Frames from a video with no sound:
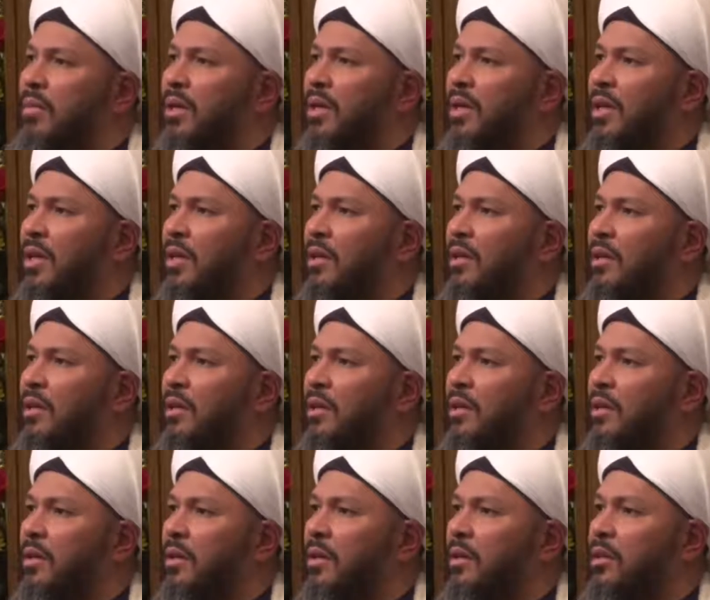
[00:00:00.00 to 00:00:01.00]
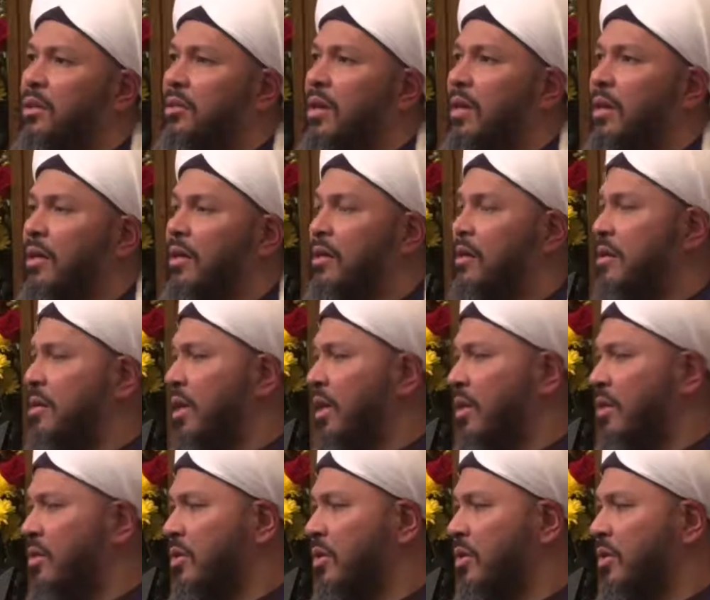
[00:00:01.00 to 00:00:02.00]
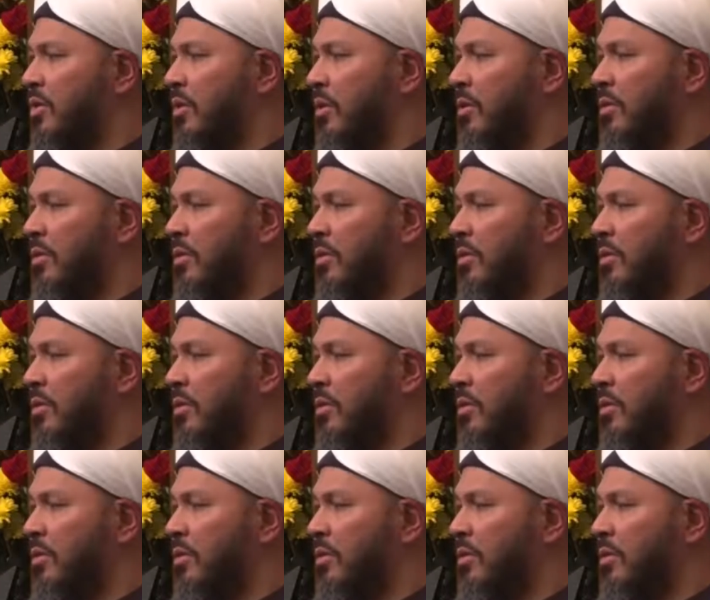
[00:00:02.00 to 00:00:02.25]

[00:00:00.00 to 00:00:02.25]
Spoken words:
be in a drunk station.